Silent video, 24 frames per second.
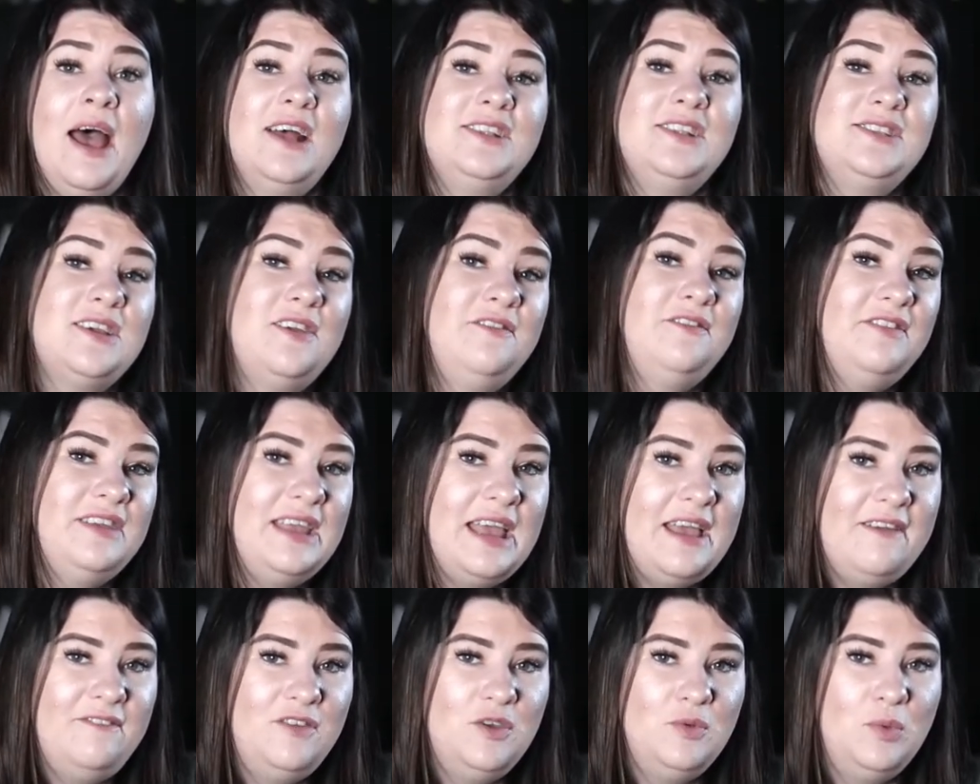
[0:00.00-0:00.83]
And don't
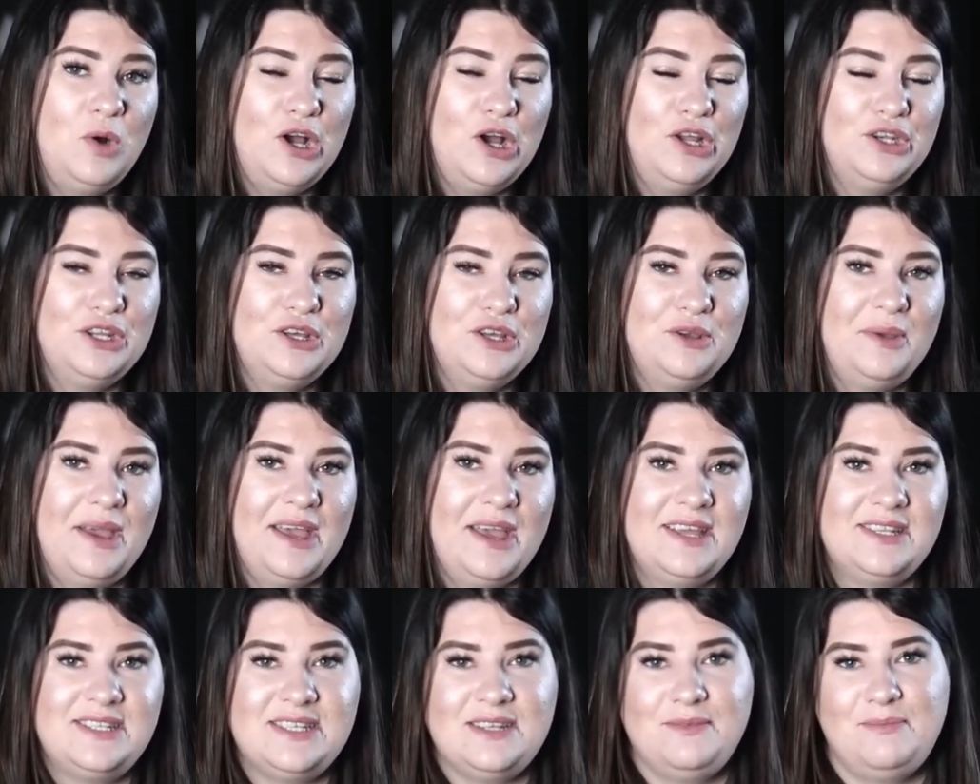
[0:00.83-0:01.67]
forget, if you are new
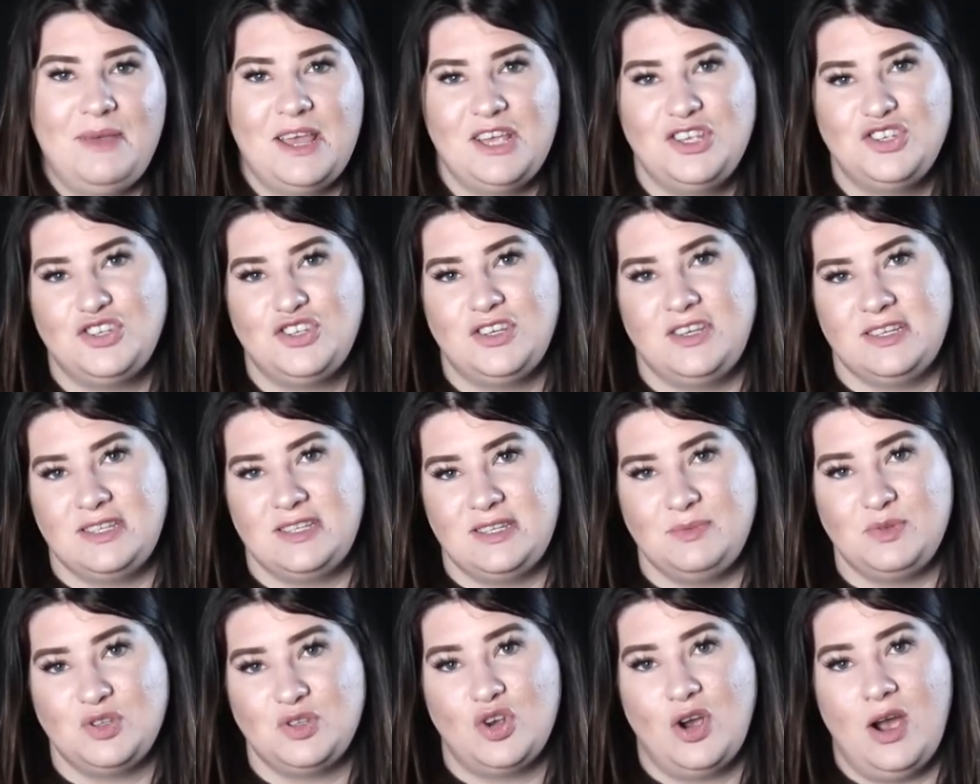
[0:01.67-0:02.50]
here, to make sure you
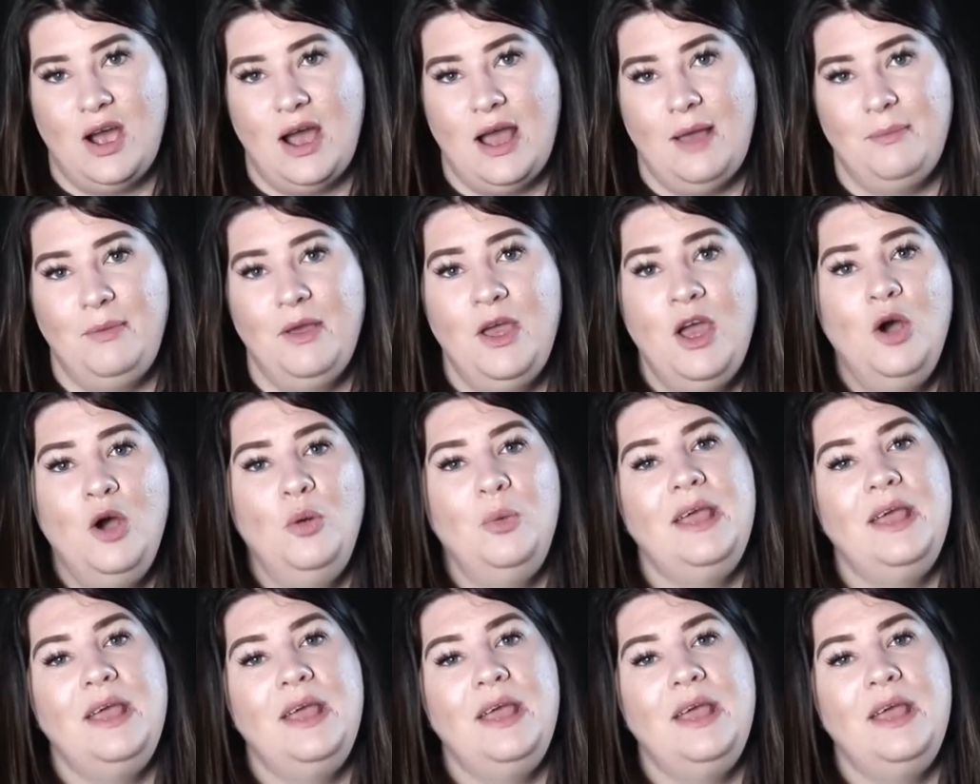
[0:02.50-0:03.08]
subscribe.